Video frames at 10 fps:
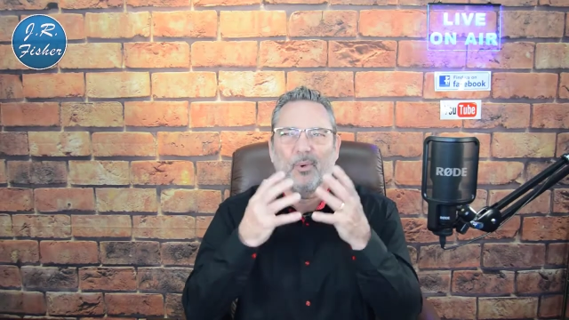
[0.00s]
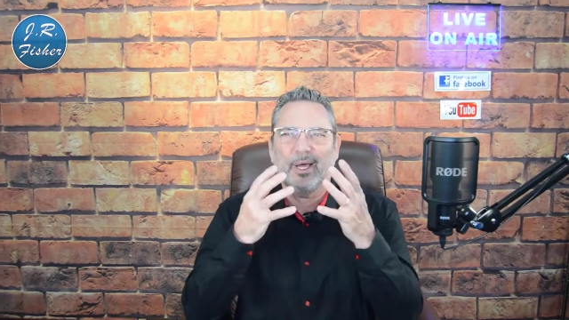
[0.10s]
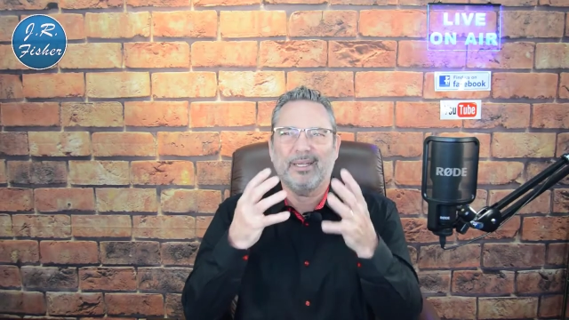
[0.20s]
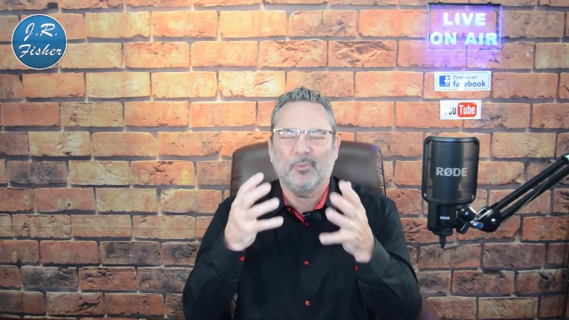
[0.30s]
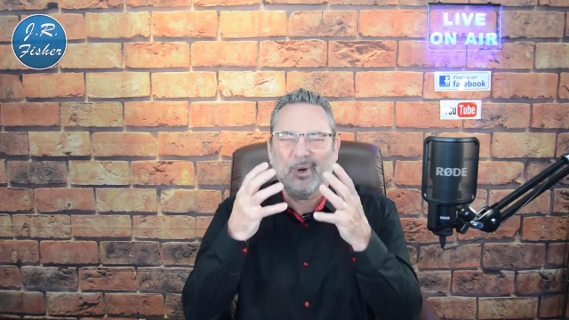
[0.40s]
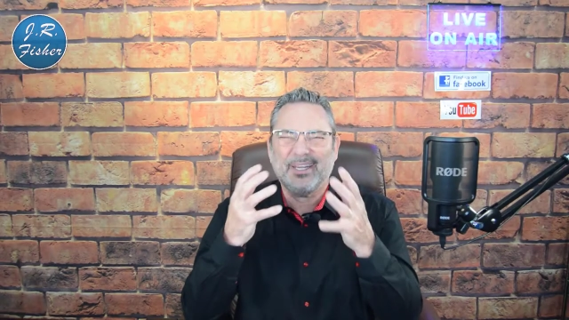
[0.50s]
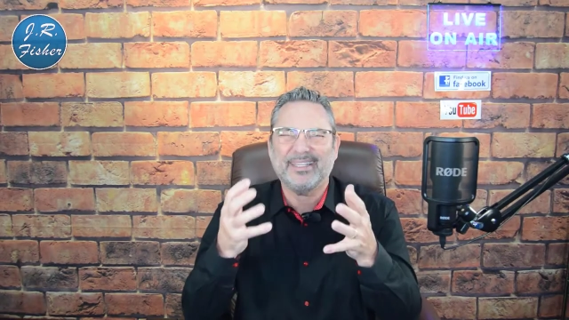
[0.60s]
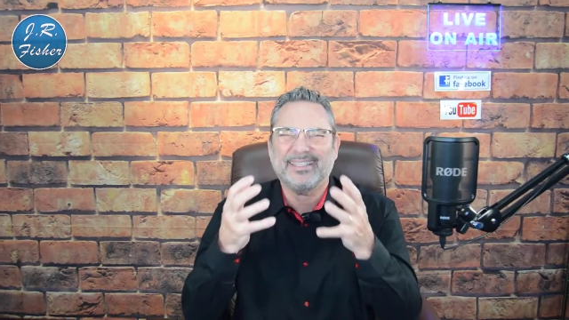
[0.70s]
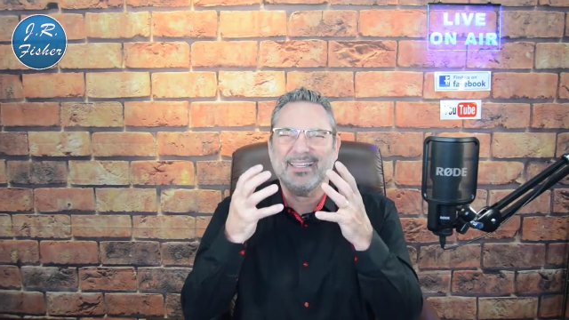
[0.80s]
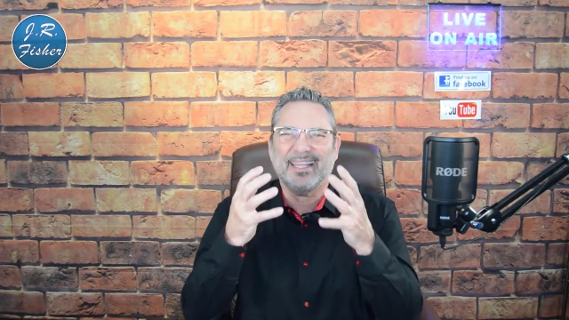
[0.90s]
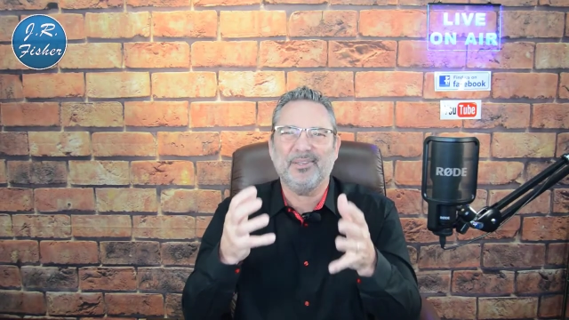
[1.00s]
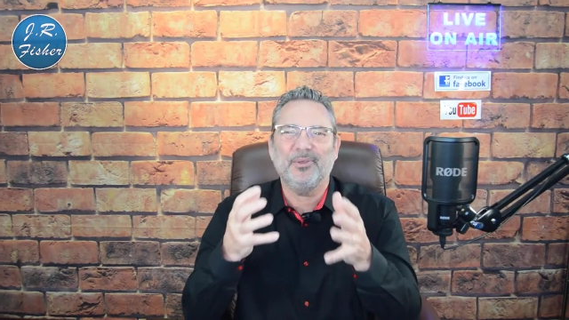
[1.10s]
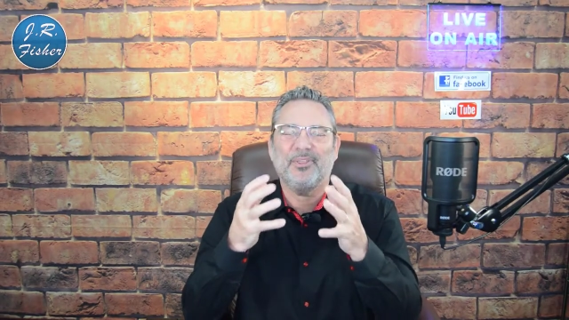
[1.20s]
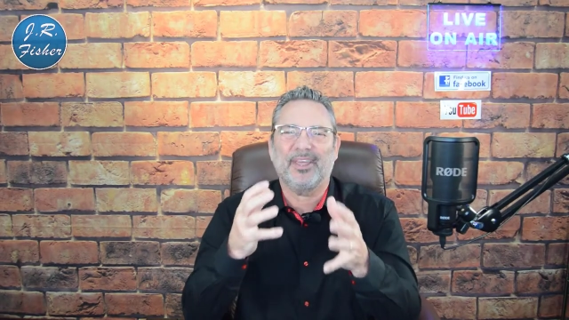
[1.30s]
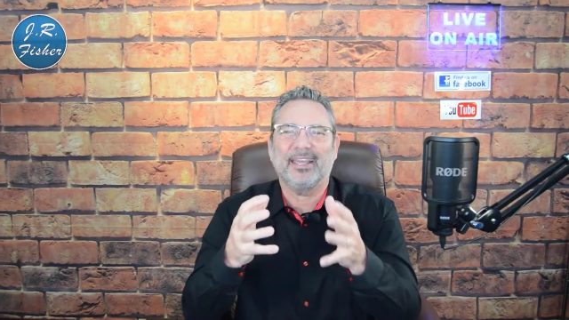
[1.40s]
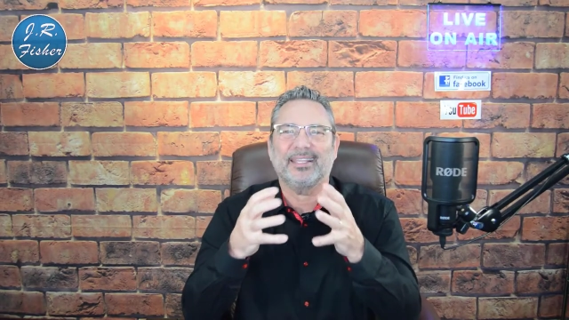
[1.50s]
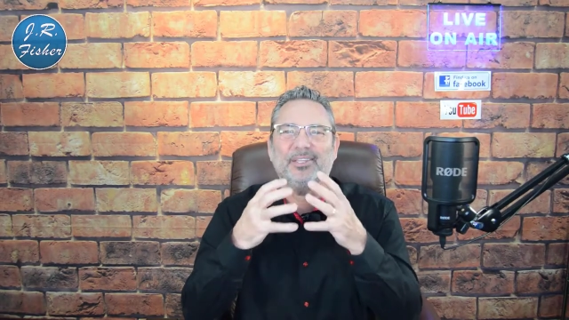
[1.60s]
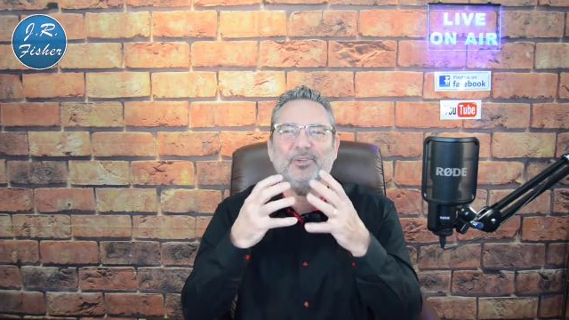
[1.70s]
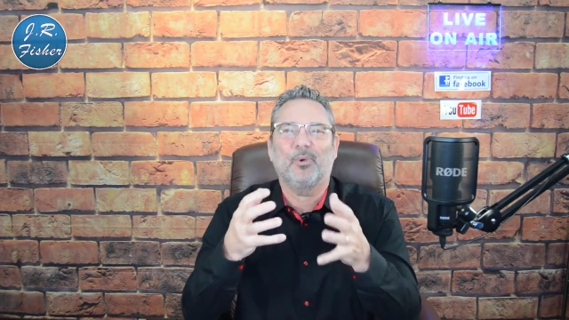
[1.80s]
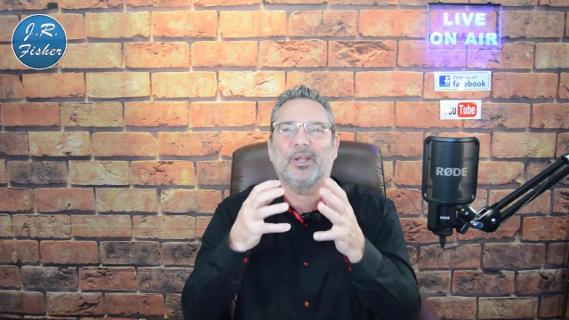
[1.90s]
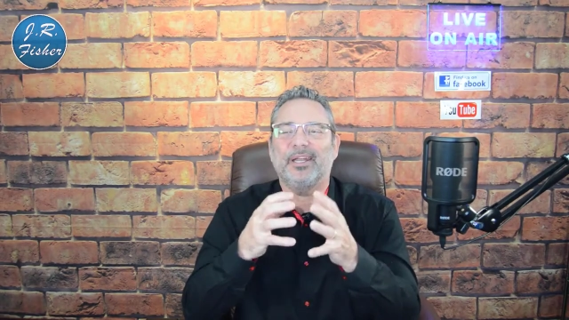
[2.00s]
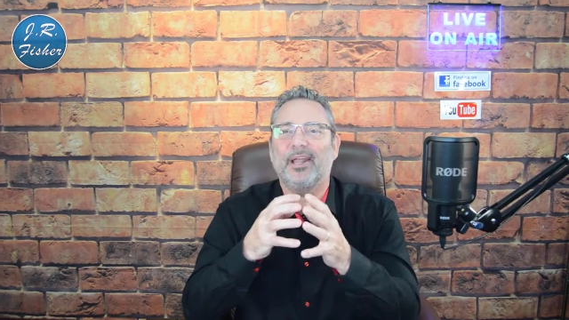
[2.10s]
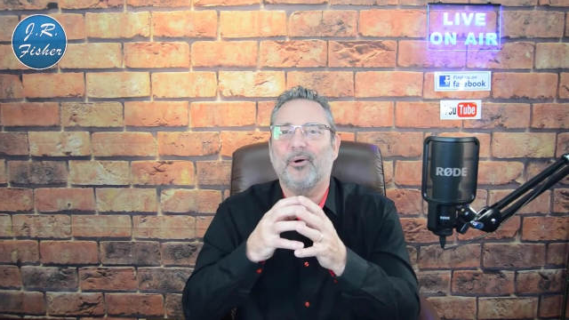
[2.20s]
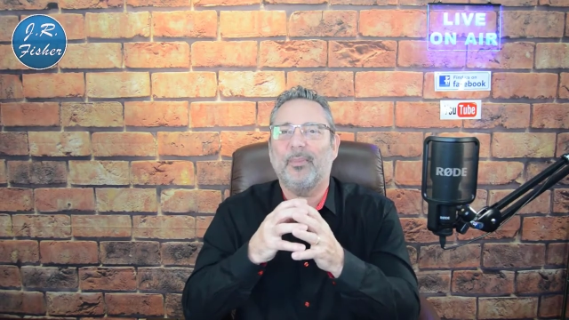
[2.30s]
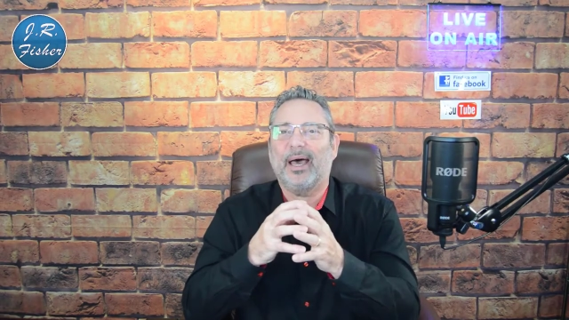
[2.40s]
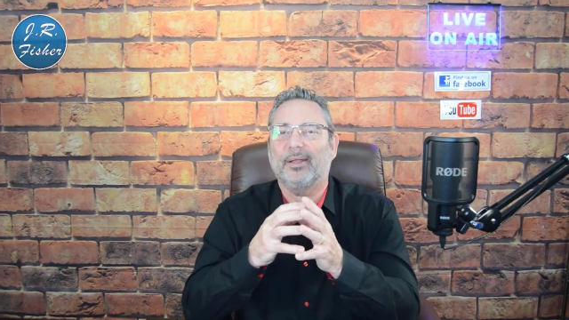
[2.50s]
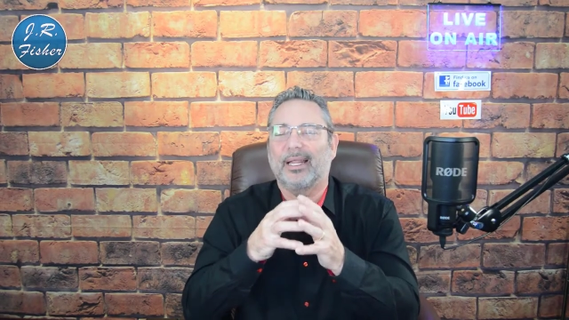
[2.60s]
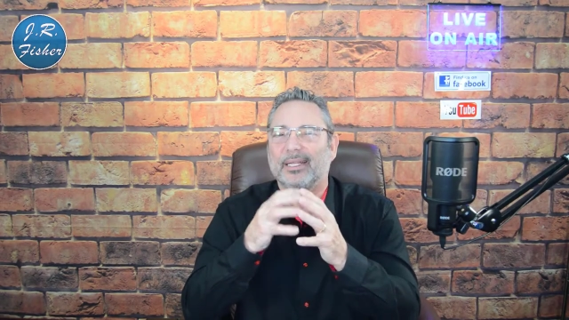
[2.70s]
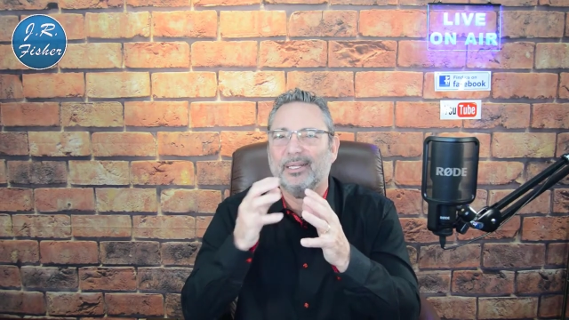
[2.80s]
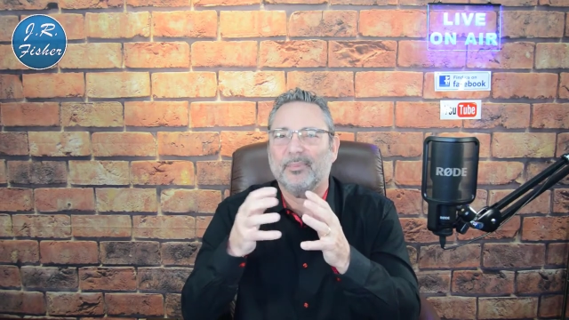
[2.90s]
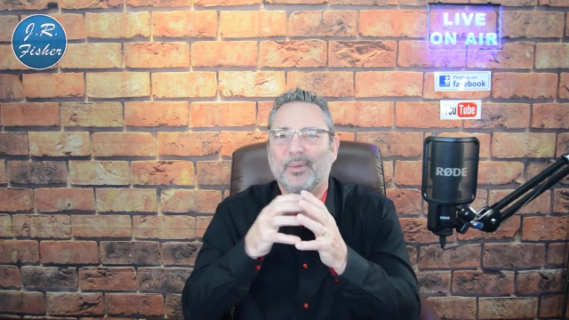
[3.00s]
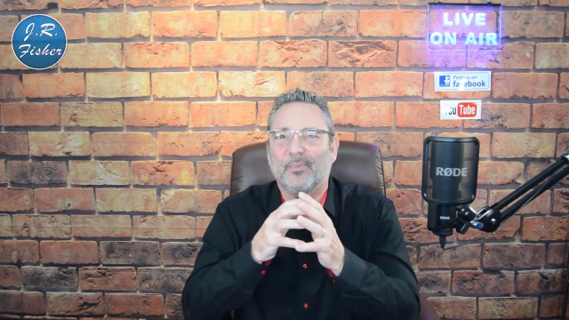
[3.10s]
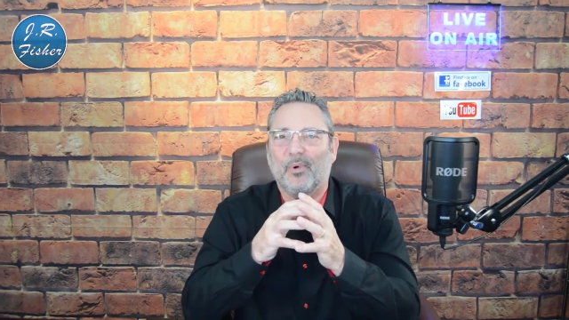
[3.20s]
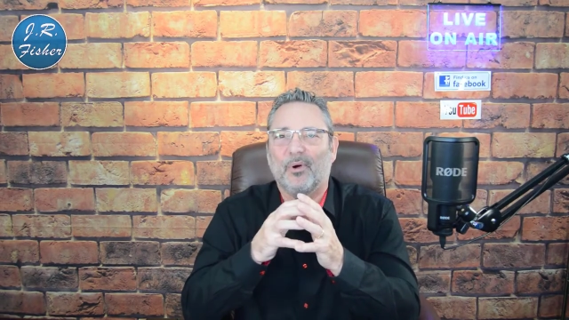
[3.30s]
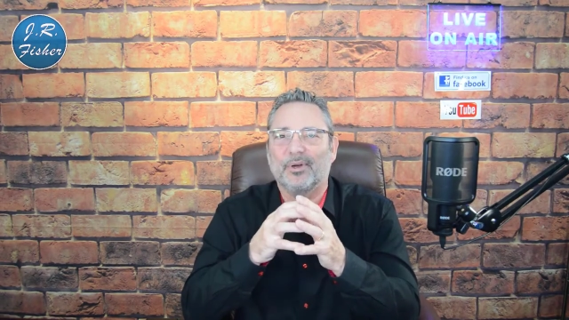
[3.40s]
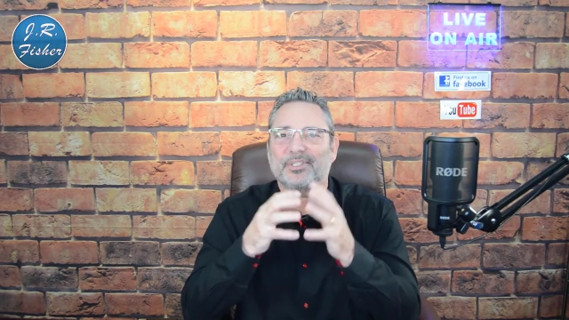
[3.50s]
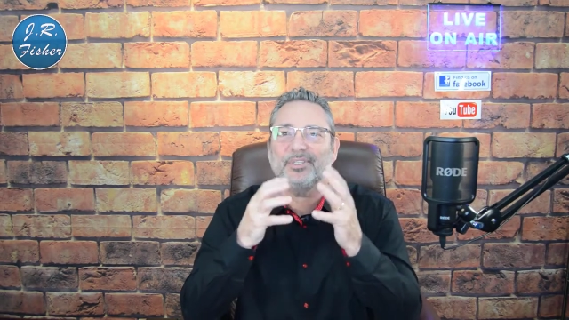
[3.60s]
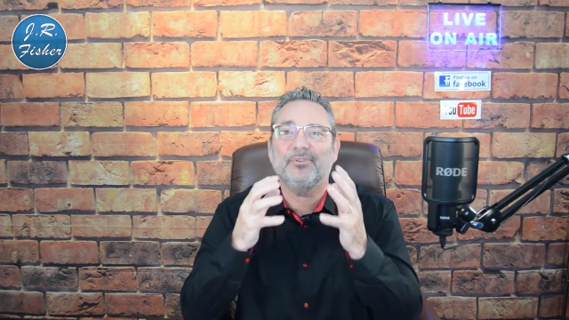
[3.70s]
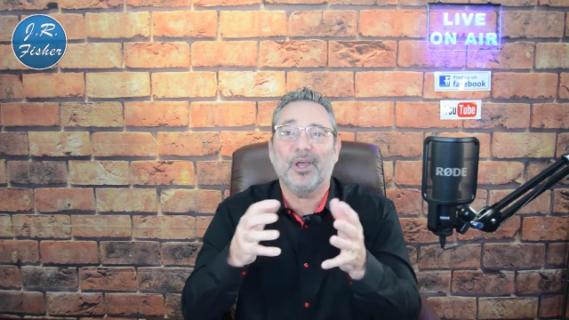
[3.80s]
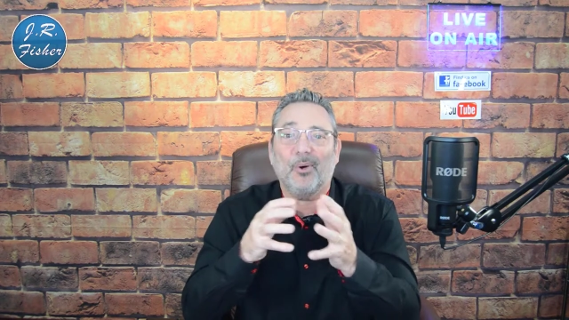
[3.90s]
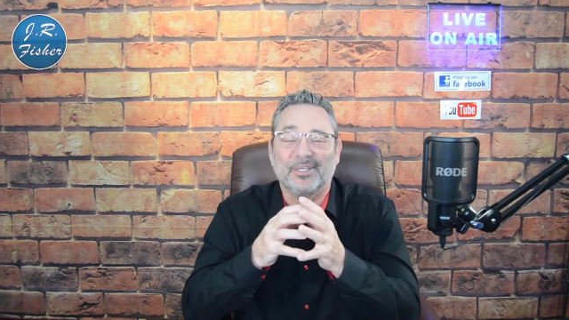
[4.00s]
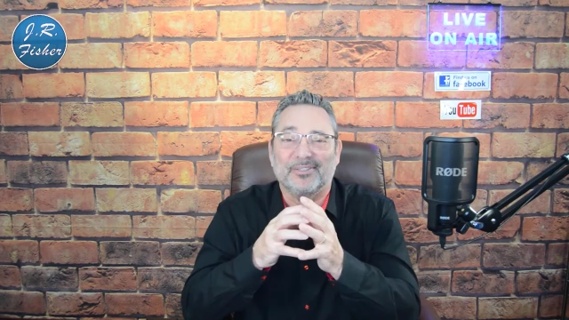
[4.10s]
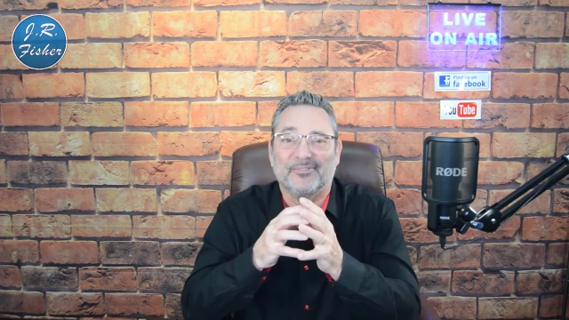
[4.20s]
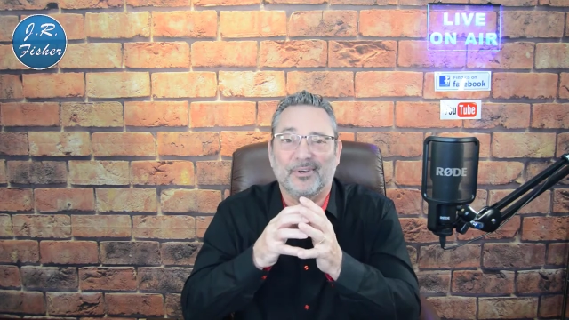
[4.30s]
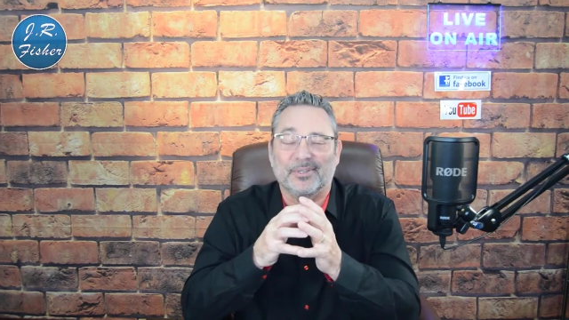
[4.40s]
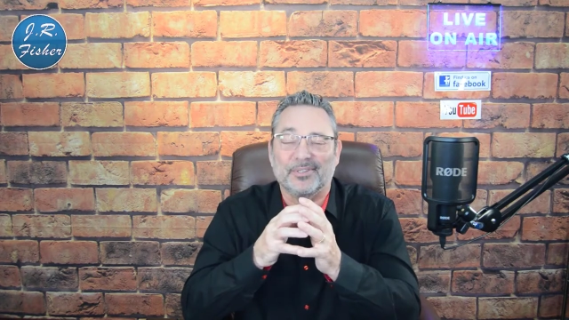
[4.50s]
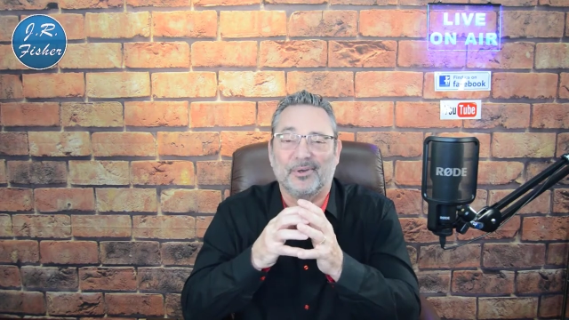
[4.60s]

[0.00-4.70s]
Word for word: What is it that you think that you want to know about a little bit more, so you know what to focus